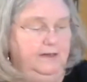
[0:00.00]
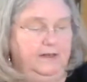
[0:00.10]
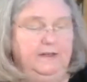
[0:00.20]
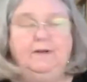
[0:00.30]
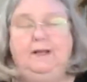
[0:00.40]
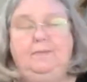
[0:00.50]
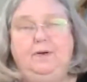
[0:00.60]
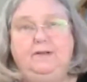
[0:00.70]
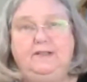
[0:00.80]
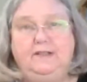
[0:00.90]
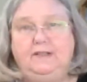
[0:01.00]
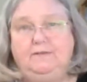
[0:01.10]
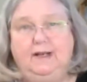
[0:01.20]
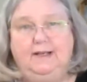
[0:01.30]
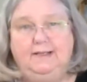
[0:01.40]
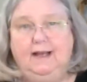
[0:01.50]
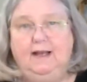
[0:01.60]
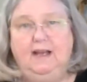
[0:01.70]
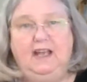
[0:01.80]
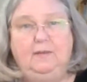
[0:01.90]
to the right person at the right
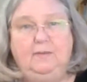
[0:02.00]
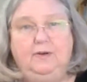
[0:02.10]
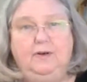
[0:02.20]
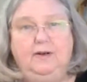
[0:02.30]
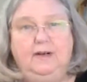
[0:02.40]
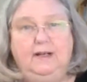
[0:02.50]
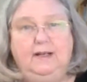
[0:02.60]
time, or